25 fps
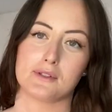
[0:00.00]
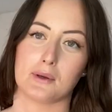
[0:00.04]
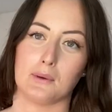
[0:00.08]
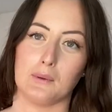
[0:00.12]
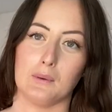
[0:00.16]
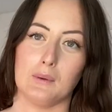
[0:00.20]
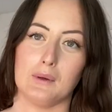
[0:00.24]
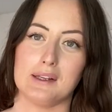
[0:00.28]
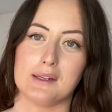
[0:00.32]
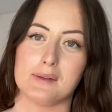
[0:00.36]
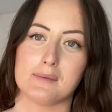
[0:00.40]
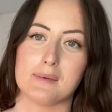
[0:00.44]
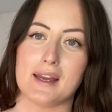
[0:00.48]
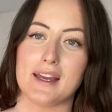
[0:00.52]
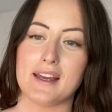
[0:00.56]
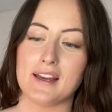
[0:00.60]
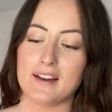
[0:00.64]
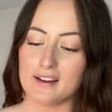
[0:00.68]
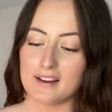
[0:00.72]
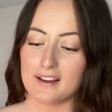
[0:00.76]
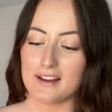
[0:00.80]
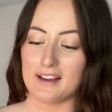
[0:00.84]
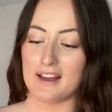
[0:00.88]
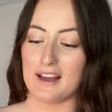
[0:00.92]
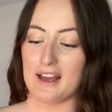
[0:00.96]
calling me.
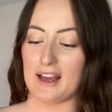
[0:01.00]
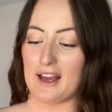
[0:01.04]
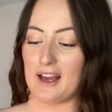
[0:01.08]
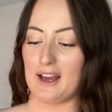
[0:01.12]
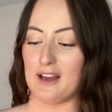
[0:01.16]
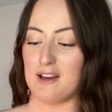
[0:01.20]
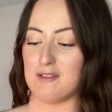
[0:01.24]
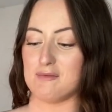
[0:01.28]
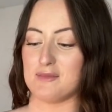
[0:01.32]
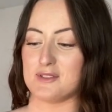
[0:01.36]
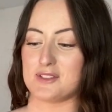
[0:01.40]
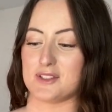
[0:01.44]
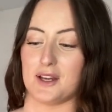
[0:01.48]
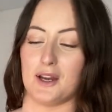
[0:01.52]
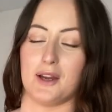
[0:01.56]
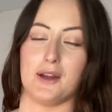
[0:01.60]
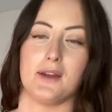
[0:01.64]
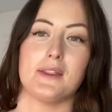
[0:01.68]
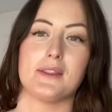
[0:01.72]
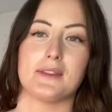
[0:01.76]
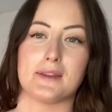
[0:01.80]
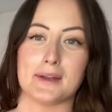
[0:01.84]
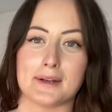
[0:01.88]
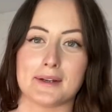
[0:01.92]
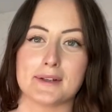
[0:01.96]
So
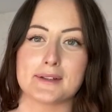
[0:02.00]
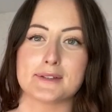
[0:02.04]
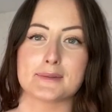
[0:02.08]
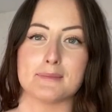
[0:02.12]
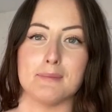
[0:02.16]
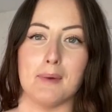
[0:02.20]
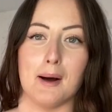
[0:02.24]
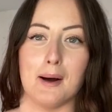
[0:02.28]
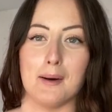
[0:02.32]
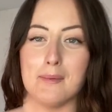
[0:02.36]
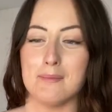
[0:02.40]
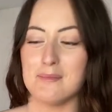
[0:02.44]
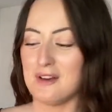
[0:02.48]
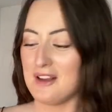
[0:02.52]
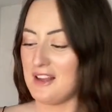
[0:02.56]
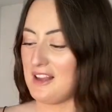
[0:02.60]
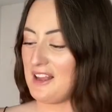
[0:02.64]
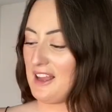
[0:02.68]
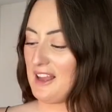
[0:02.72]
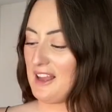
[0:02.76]
thanks, mum.